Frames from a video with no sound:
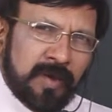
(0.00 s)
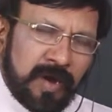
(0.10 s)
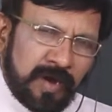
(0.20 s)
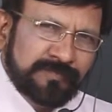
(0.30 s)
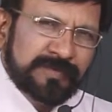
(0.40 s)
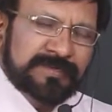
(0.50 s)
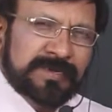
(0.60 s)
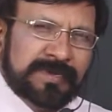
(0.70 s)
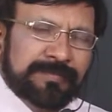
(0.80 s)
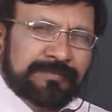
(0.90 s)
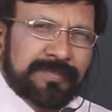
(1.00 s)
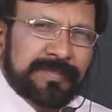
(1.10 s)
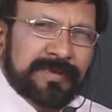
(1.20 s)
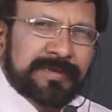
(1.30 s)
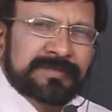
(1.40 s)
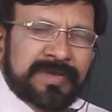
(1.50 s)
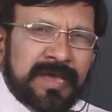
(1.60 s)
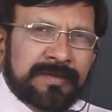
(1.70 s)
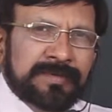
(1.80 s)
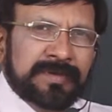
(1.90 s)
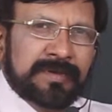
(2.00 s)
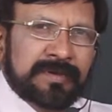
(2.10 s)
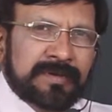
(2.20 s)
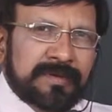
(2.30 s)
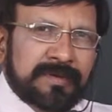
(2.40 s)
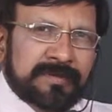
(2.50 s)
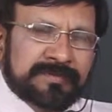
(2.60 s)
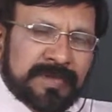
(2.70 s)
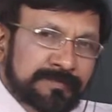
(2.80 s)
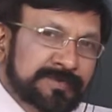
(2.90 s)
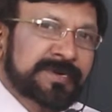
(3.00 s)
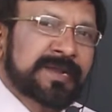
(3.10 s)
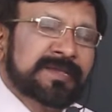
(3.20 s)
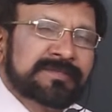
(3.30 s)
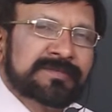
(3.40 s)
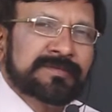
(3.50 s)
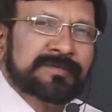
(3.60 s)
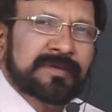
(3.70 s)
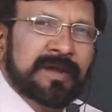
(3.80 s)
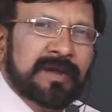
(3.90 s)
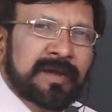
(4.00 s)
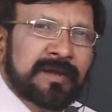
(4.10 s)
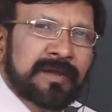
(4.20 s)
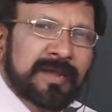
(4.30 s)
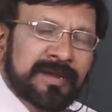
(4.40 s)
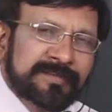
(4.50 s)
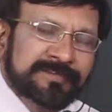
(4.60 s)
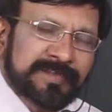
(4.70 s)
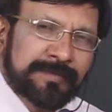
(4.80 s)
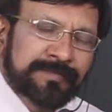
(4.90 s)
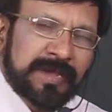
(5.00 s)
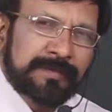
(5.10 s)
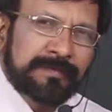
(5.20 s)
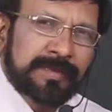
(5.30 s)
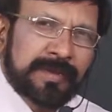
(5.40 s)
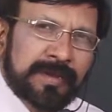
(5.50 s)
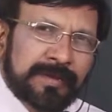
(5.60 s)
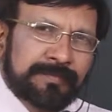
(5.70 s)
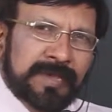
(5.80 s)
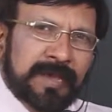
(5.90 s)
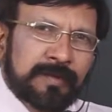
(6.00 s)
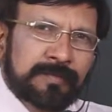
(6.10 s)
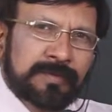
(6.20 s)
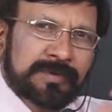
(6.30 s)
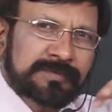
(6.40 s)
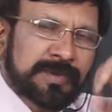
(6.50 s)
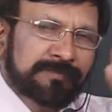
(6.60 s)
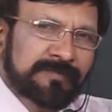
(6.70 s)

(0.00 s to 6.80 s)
Obviously, it is having some strength, and at the same time it may have some